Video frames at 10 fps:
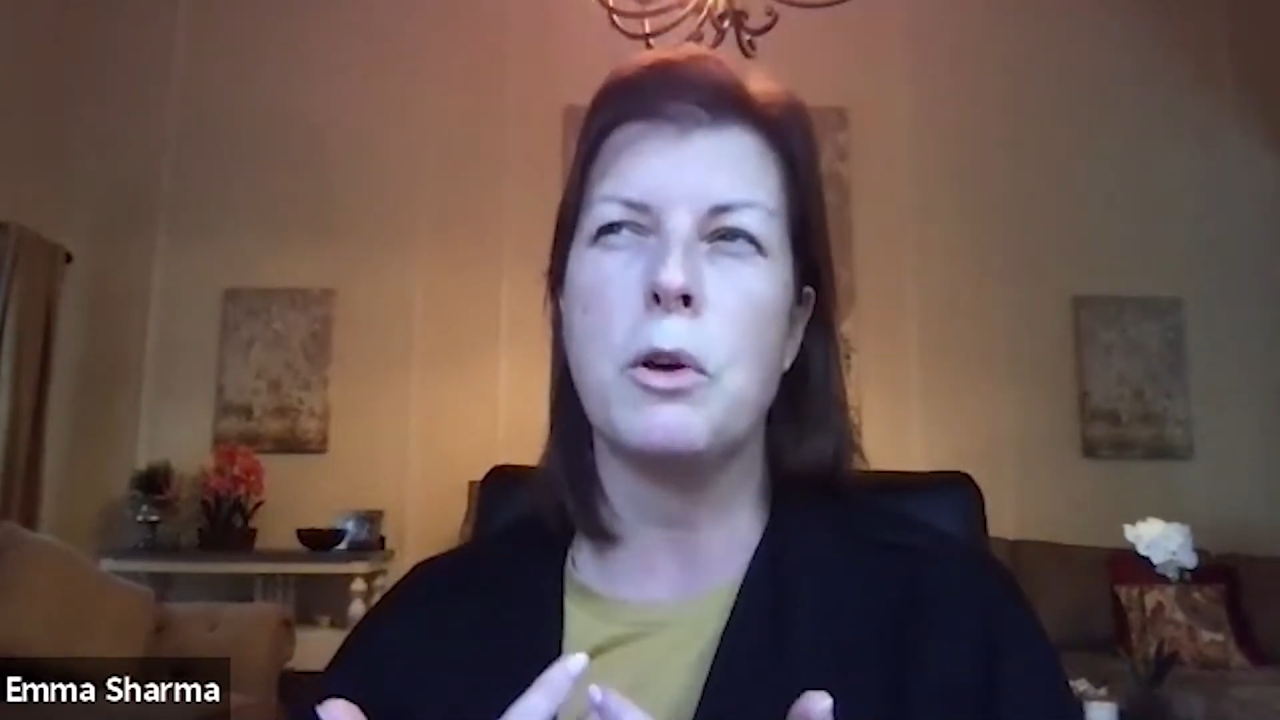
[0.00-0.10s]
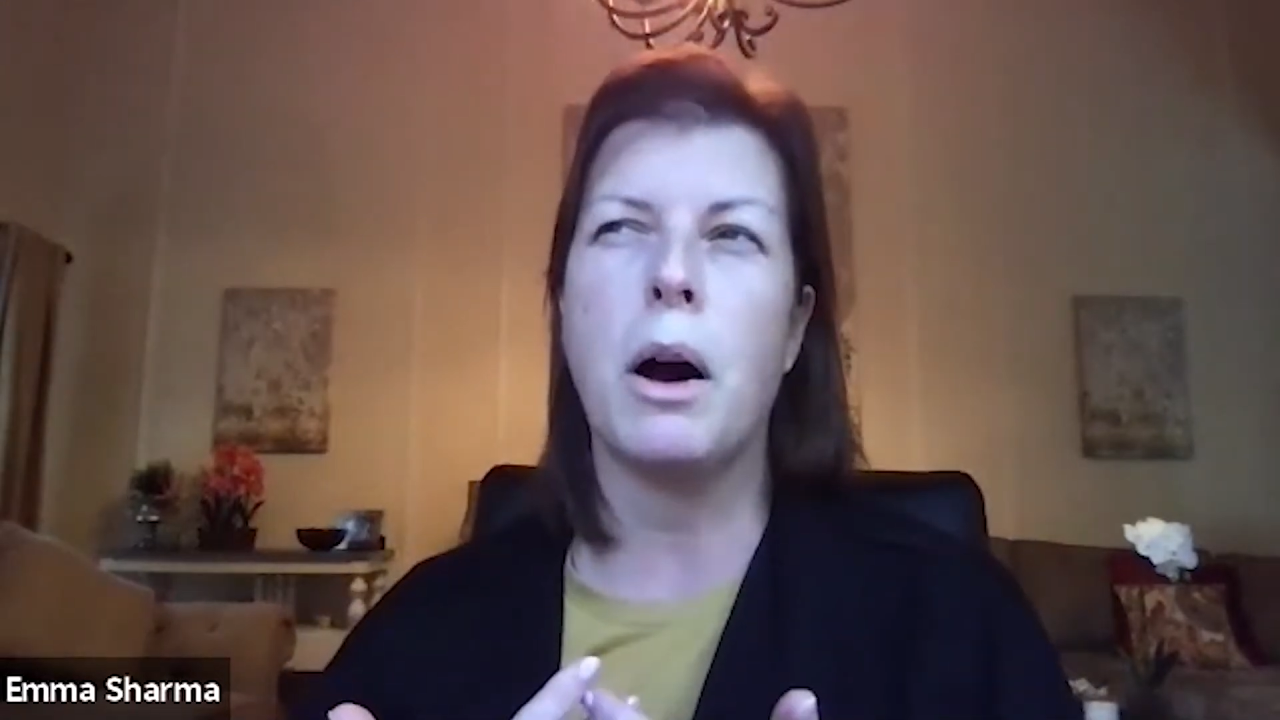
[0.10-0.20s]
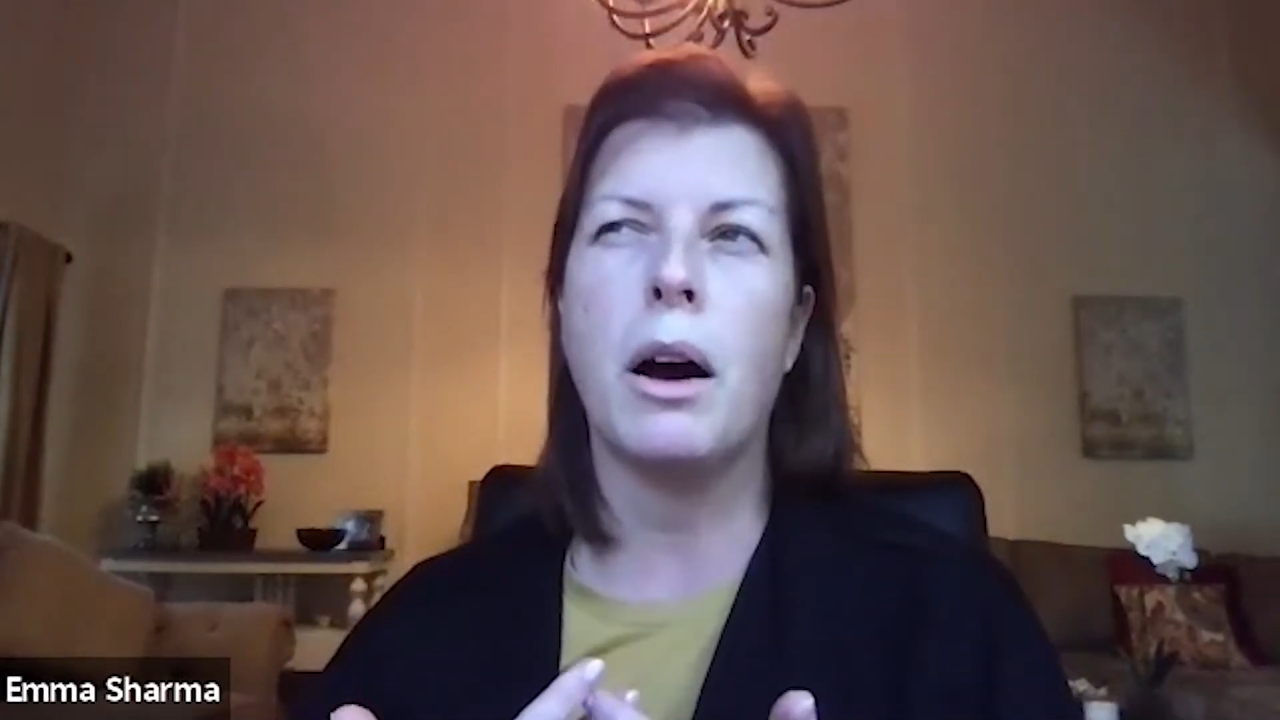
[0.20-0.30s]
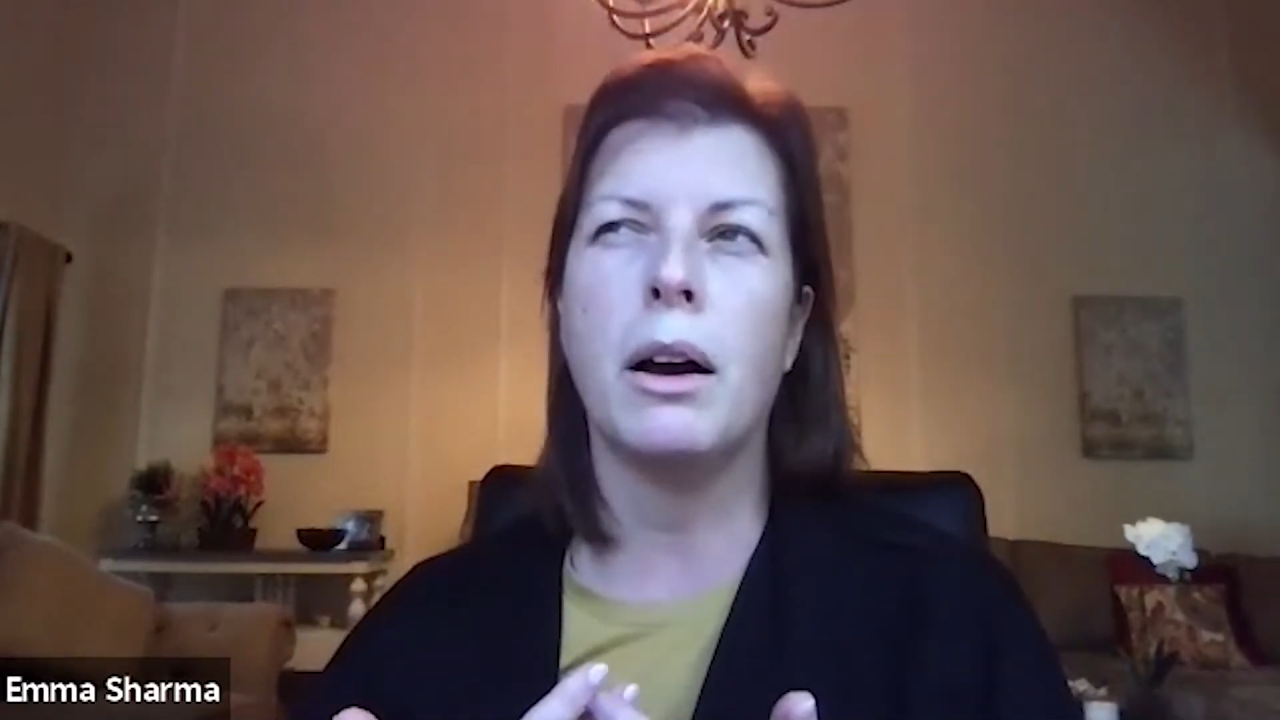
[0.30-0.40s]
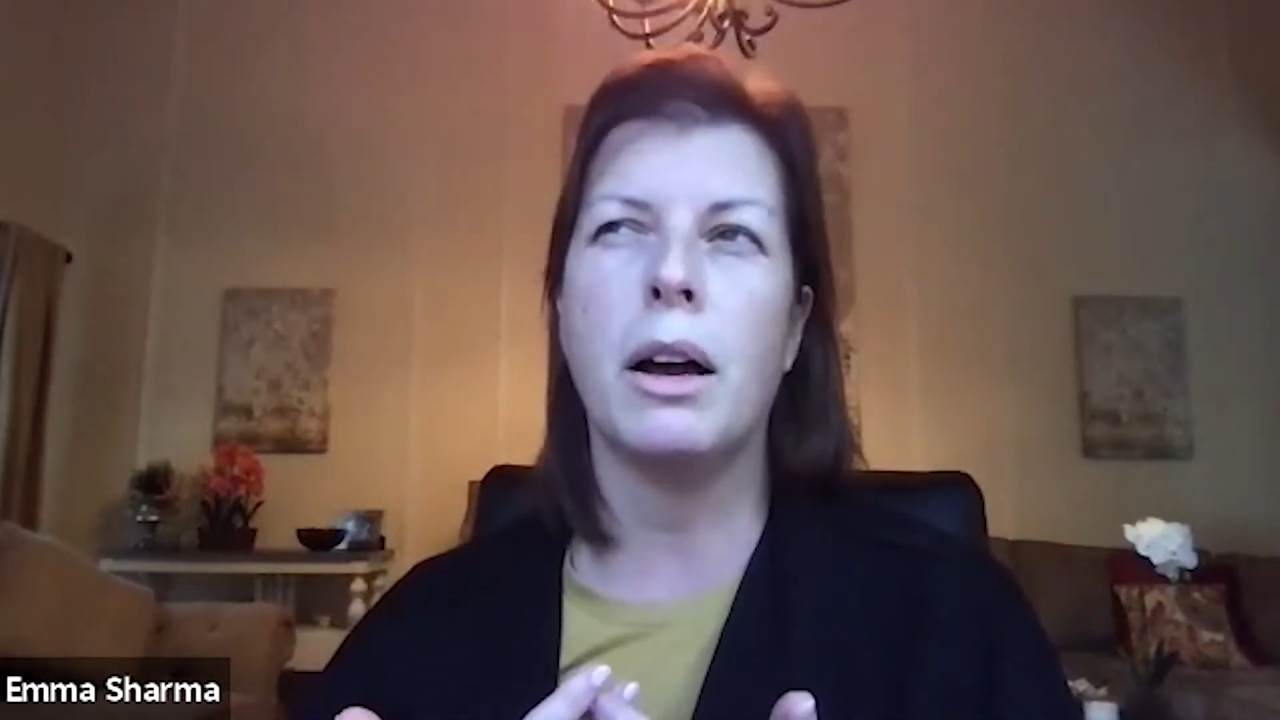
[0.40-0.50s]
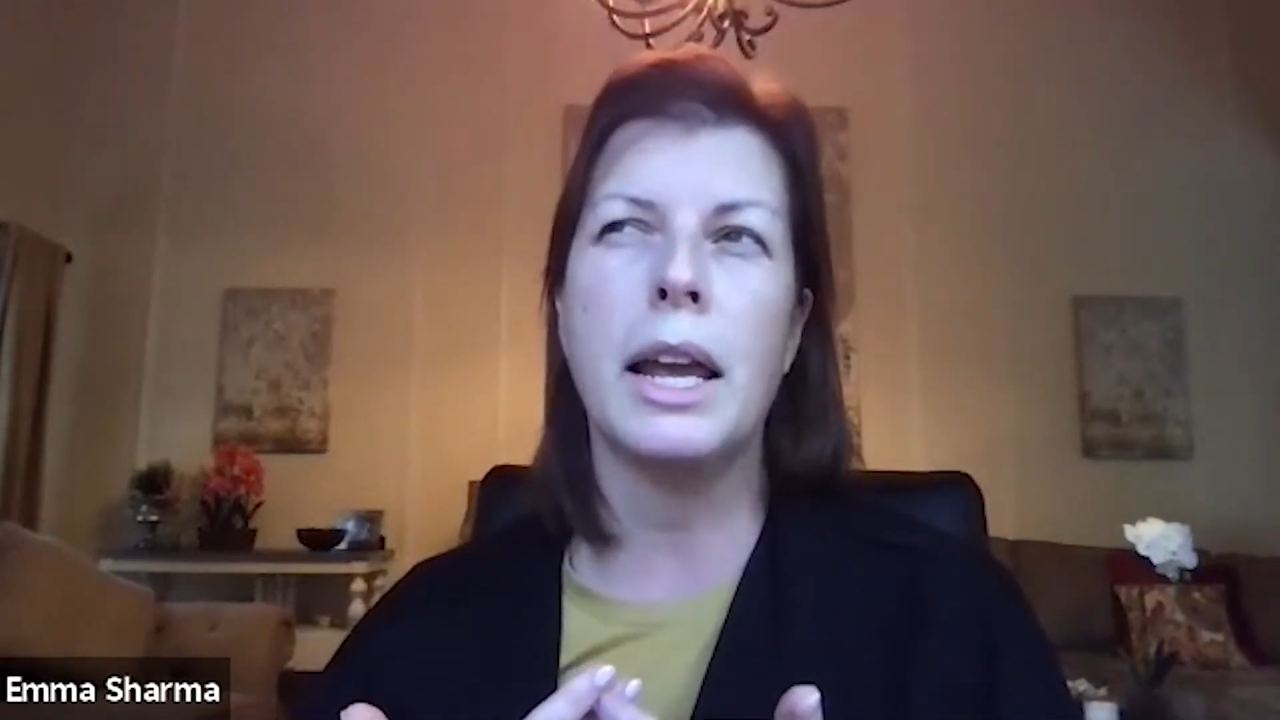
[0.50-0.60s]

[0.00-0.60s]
are